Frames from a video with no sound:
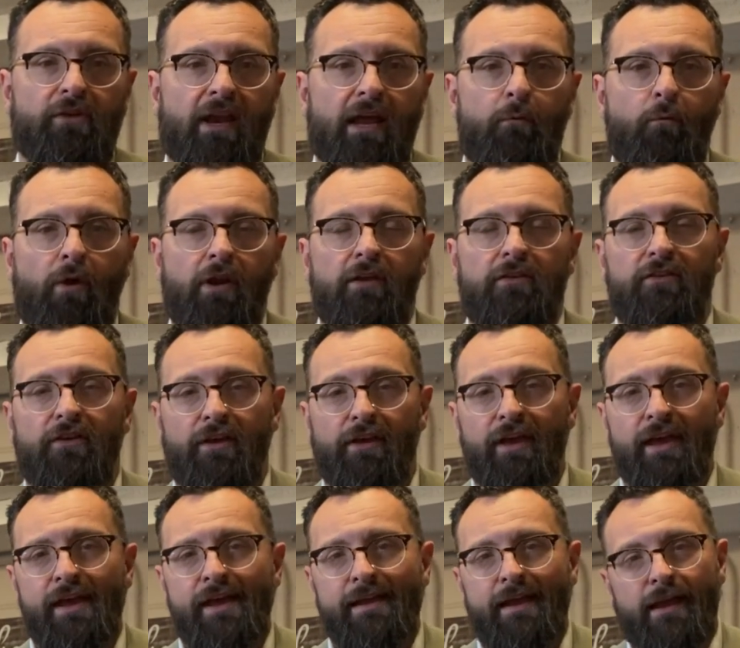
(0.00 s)
and I wanted to
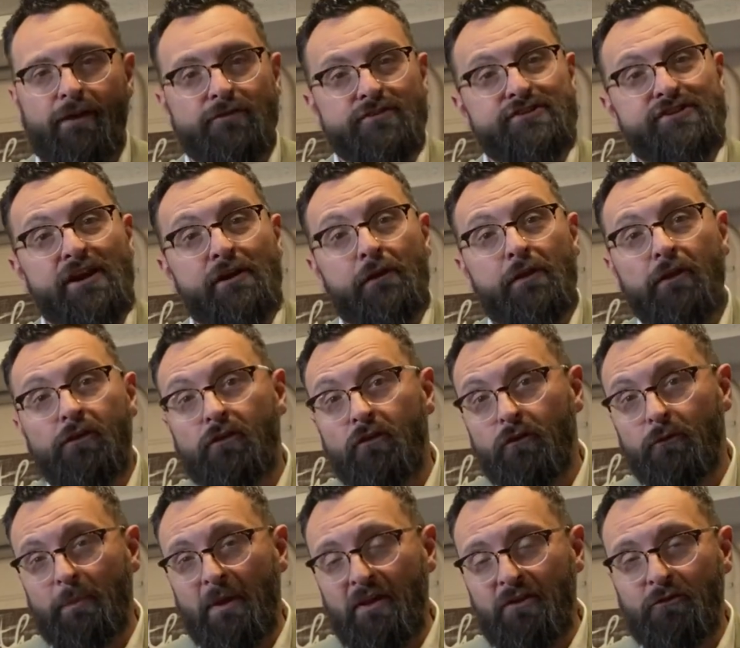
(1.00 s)
kind of share this
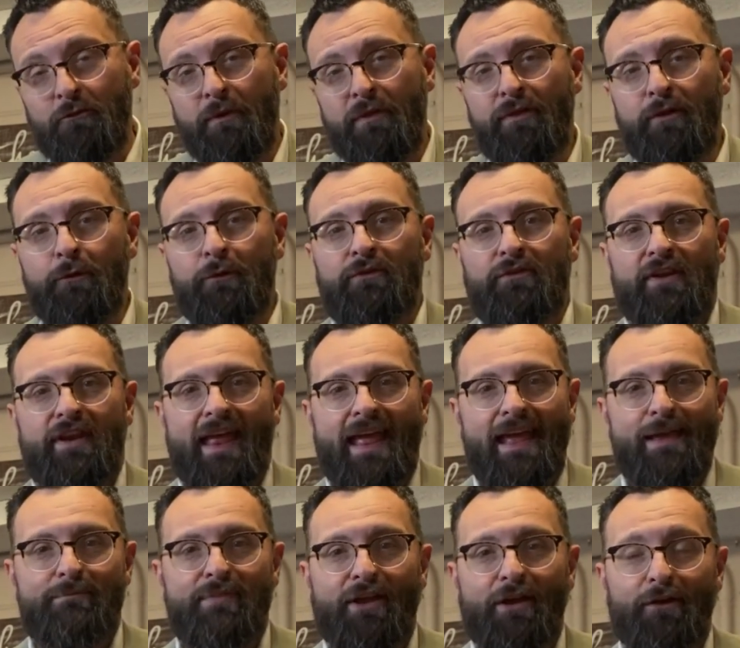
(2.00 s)
space with you
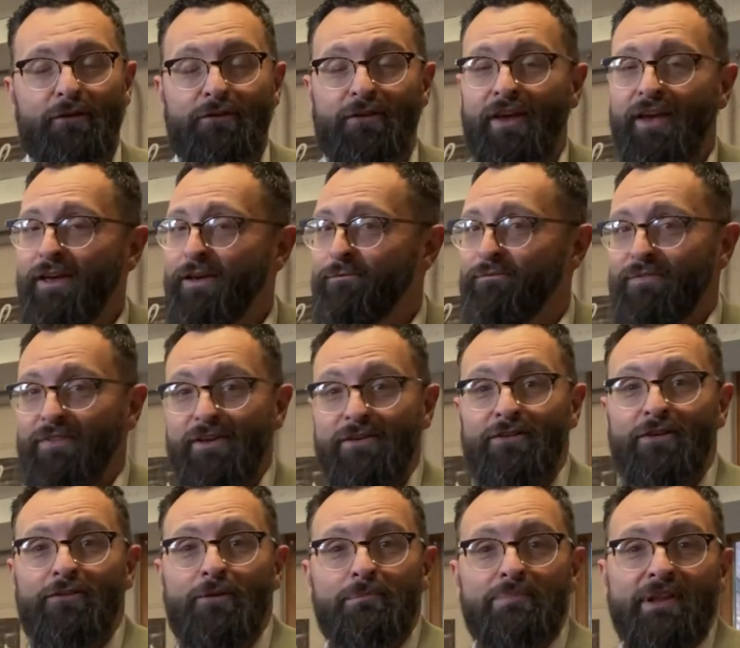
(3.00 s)
today because
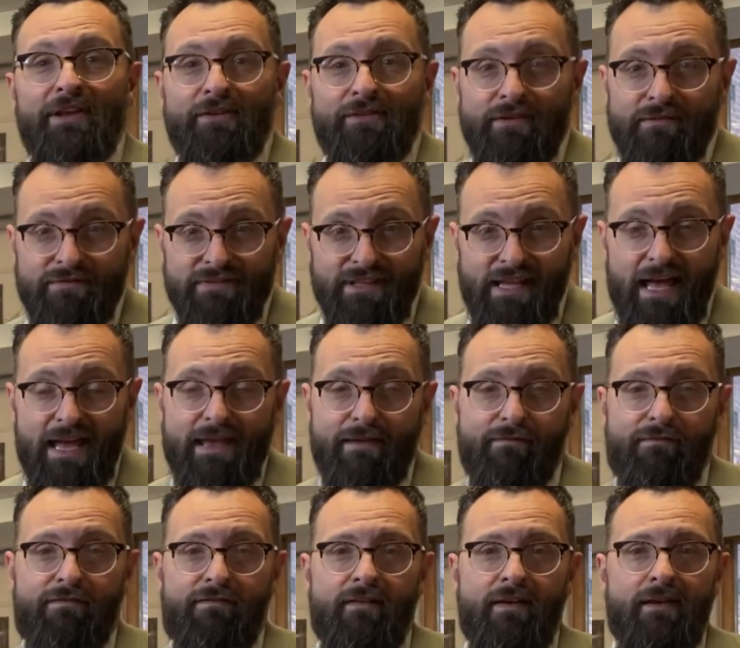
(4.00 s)
this is a place of
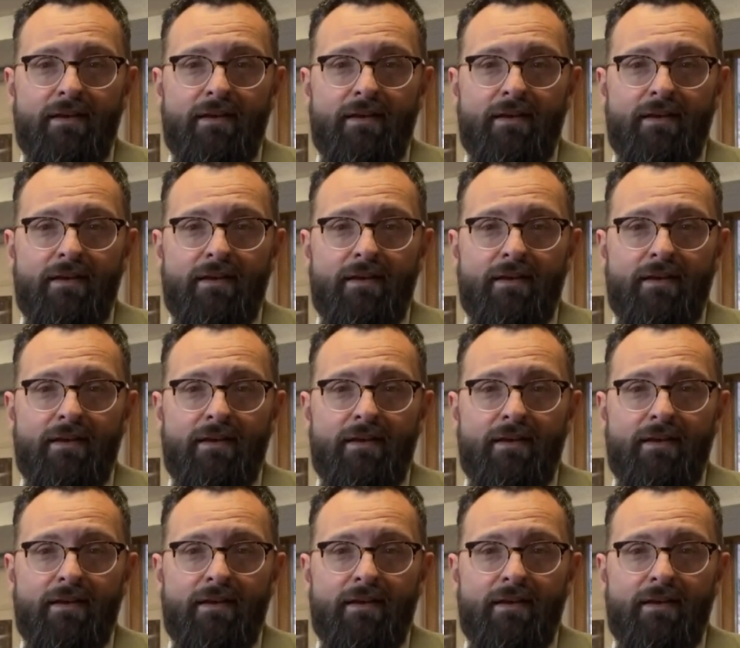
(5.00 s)
life